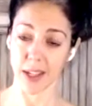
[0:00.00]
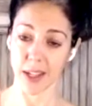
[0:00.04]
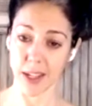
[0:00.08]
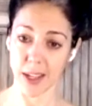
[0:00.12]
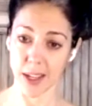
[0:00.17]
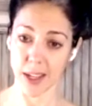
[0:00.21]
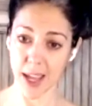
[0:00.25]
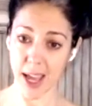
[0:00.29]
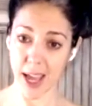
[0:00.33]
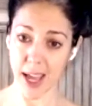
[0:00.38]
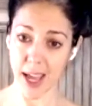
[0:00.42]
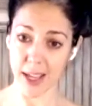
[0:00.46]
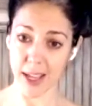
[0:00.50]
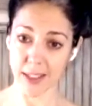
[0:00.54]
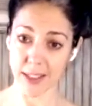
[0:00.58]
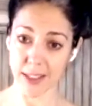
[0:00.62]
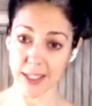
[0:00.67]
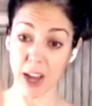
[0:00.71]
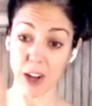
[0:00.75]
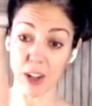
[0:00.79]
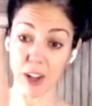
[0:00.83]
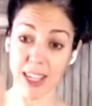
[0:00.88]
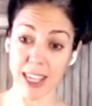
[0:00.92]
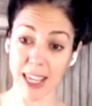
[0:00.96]
Yes,
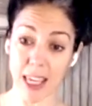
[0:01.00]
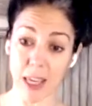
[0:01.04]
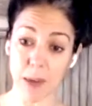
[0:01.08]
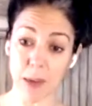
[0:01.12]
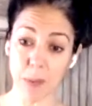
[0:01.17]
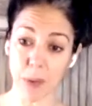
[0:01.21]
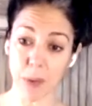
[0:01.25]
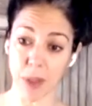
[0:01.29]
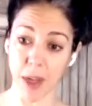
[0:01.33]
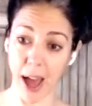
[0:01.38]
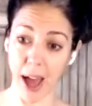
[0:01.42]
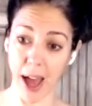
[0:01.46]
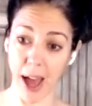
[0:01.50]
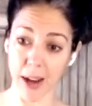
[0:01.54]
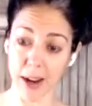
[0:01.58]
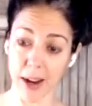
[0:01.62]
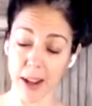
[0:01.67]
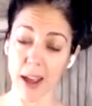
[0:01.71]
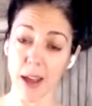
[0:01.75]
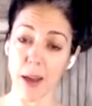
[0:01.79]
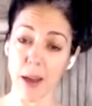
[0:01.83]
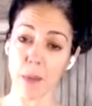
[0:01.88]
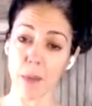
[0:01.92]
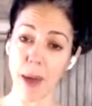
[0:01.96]
now keep that.
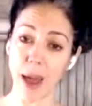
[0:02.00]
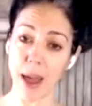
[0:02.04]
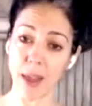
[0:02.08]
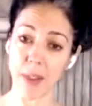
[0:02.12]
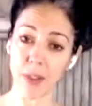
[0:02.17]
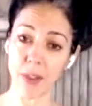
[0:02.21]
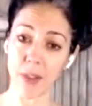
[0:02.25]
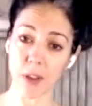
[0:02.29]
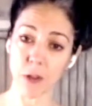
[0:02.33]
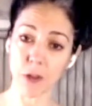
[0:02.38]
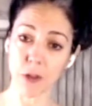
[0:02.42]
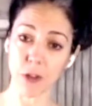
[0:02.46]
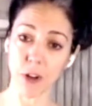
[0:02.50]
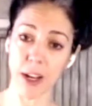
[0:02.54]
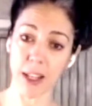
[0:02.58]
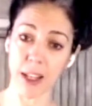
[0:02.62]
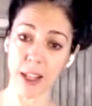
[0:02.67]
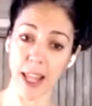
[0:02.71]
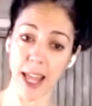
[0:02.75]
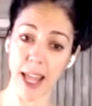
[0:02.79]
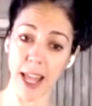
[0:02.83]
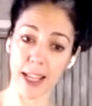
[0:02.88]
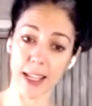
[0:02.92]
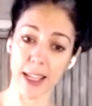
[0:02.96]
Bend the
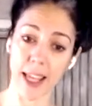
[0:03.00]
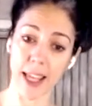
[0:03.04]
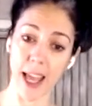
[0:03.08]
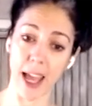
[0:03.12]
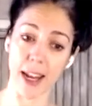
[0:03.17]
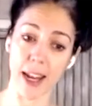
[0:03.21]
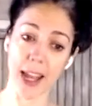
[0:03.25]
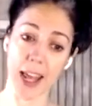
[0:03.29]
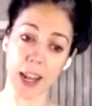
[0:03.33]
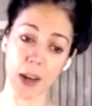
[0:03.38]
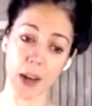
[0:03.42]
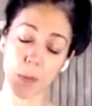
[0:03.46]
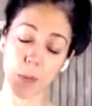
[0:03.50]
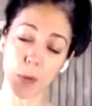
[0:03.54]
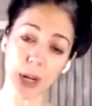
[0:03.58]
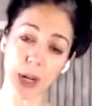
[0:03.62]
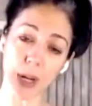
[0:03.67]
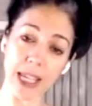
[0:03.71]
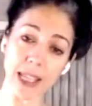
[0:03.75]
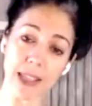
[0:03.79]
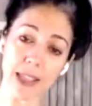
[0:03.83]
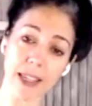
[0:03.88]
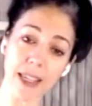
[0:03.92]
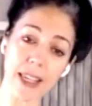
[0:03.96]
front leg again and
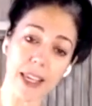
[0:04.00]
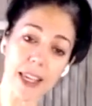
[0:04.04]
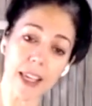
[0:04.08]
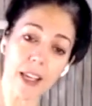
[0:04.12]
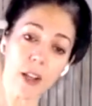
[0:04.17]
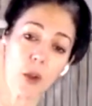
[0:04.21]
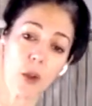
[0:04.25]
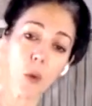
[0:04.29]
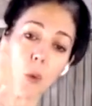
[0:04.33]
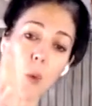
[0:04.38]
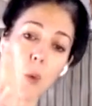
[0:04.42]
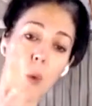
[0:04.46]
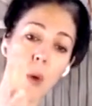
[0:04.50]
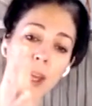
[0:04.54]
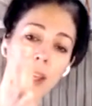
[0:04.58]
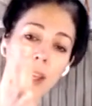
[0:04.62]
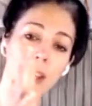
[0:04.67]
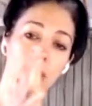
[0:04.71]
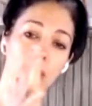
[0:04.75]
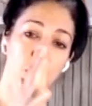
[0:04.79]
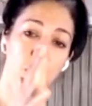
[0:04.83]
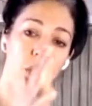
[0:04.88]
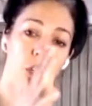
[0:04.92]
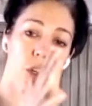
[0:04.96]
bring the heel
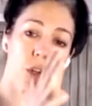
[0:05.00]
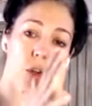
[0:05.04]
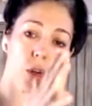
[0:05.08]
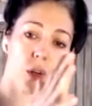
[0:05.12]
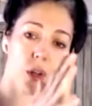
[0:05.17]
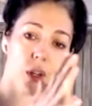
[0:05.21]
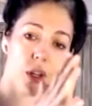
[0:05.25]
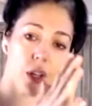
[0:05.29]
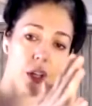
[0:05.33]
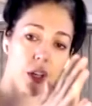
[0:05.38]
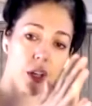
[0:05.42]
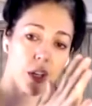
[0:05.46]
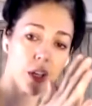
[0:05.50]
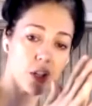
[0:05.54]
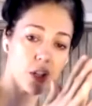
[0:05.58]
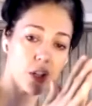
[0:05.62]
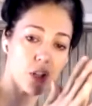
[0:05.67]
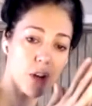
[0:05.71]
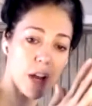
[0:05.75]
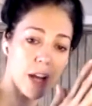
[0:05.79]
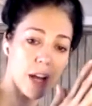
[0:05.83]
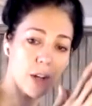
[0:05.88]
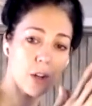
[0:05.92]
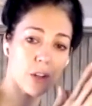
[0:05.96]
with you.
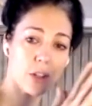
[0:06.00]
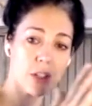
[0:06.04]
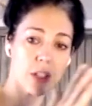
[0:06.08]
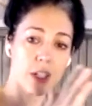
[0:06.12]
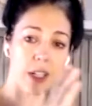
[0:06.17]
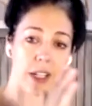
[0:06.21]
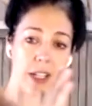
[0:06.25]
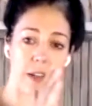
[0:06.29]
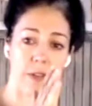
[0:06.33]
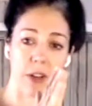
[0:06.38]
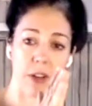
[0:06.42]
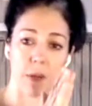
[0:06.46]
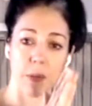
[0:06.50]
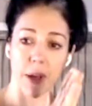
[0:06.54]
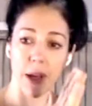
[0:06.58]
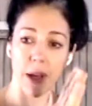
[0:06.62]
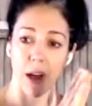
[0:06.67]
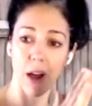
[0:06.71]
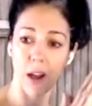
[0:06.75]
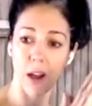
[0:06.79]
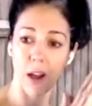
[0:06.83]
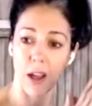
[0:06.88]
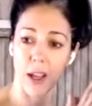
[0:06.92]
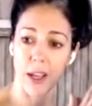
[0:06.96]
Try not to leave it
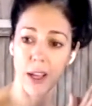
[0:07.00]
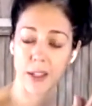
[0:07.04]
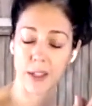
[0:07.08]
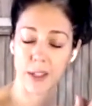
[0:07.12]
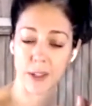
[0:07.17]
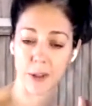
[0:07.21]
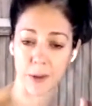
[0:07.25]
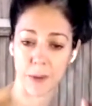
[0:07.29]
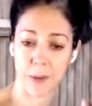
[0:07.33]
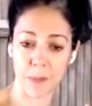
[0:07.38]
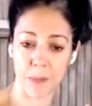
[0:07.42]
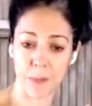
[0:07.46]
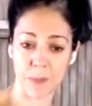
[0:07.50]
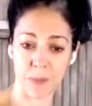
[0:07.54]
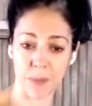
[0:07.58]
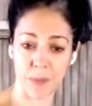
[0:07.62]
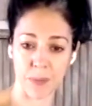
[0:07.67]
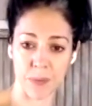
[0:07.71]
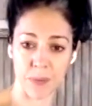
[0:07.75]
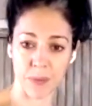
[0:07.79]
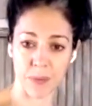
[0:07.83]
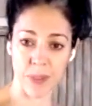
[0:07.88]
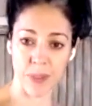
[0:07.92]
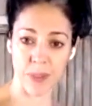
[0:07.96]
behind.
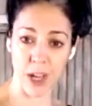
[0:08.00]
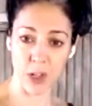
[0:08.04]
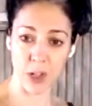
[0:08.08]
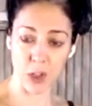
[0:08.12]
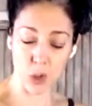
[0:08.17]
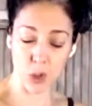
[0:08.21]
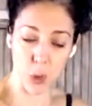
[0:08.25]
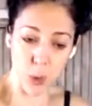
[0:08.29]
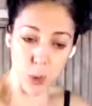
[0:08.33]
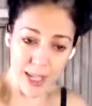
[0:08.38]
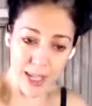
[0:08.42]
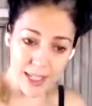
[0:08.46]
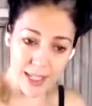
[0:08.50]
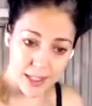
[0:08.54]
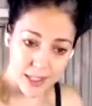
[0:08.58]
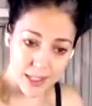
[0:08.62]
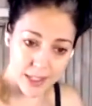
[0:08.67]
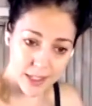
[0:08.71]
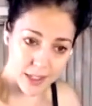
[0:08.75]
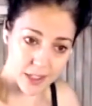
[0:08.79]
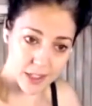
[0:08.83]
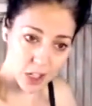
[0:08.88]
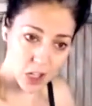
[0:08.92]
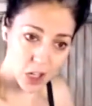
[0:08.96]
Now
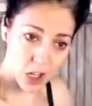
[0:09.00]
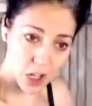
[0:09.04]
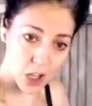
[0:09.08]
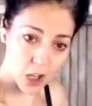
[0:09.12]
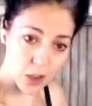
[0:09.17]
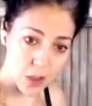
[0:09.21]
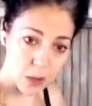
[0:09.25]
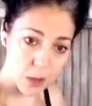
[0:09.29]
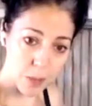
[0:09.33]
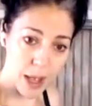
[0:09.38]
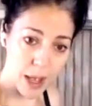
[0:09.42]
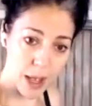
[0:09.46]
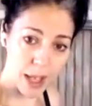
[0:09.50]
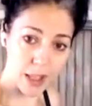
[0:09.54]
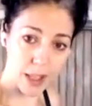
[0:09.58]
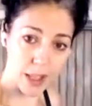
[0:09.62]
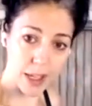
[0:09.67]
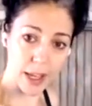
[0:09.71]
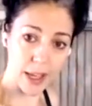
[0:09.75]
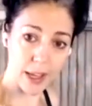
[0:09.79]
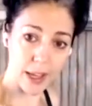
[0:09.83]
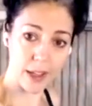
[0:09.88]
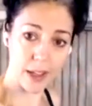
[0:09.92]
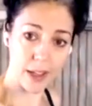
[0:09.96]
twist, turn the
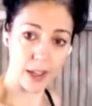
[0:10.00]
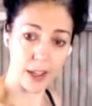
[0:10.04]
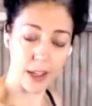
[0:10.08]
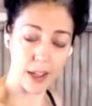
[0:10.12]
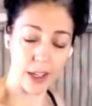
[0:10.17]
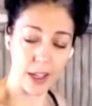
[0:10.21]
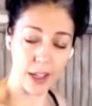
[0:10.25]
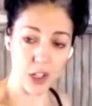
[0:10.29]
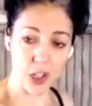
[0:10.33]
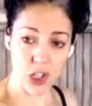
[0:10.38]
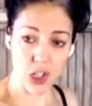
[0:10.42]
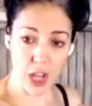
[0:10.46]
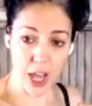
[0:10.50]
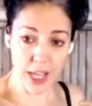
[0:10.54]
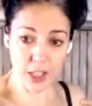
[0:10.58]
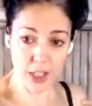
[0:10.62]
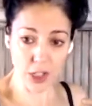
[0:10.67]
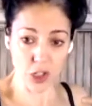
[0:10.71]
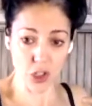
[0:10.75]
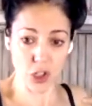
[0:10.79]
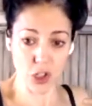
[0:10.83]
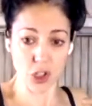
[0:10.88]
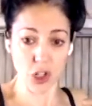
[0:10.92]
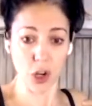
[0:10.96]
belly,
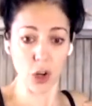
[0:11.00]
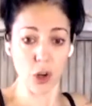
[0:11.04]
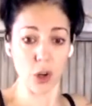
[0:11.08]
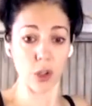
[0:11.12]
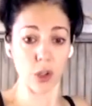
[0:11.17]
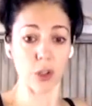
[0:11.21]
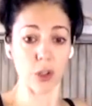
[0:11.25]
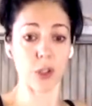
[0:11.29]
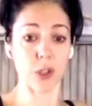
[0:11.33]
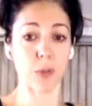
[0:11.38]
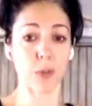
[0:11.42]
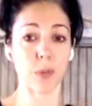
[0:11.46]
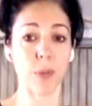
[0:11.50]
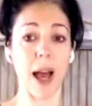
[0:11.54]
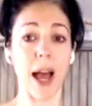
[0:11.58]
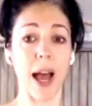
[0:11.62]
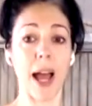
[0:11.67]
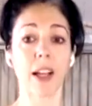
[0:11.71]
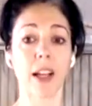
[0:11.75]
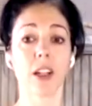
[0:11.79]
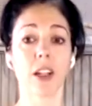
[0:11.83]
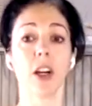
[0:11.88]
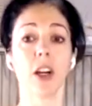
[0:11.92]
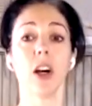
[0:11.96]
chest, shoulders
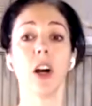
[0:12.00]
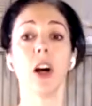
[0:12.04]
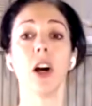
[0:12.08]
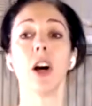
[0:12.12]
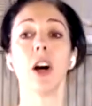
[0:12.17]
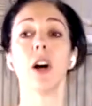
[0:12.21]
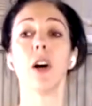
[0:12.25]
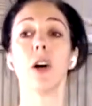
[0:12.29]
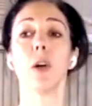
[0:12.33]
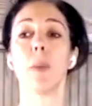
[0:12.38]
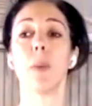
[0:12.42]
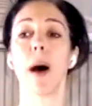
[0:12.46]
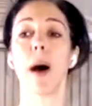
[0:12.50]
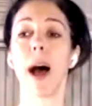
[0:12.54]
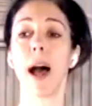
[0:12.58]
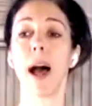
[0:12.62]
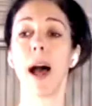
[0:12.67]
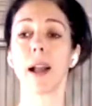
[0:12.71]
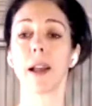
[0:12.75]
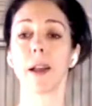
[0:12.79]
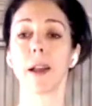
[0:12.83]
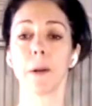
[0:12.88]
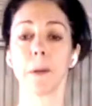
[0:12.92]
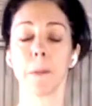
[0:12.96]
back, curl
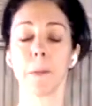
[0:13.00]
back.